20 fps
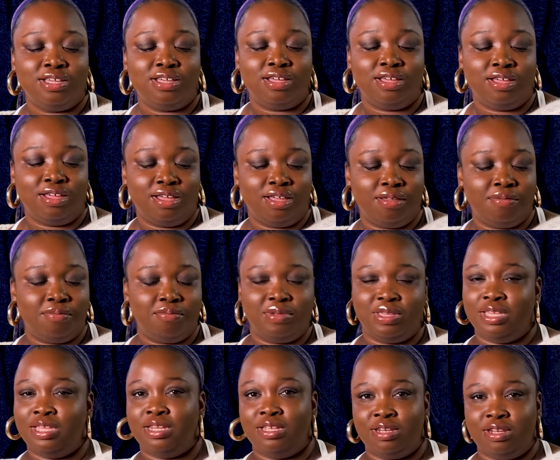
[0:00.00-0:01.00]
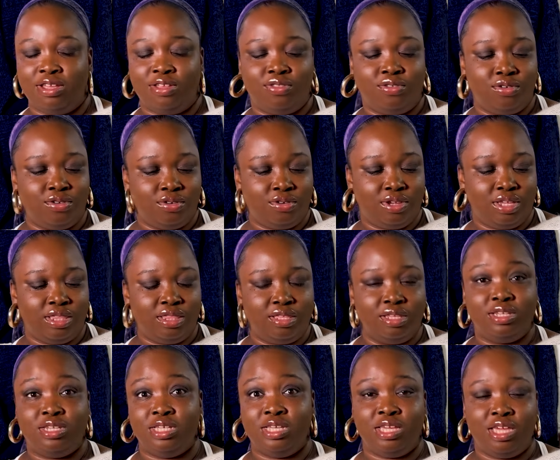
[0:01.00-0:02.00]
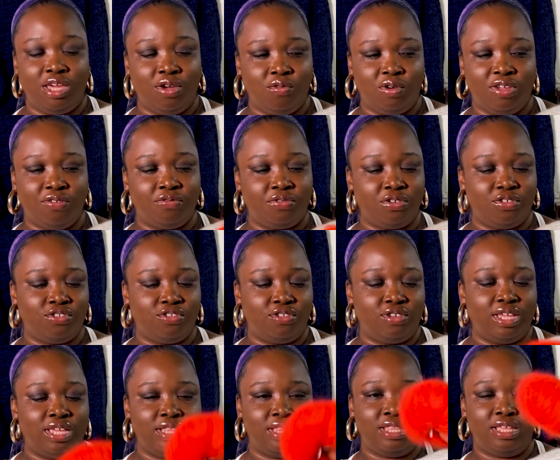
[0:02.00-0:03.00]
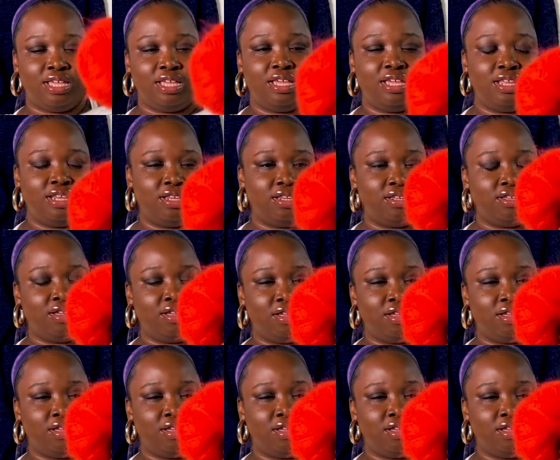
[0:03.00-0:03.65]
in the DK weight version, and then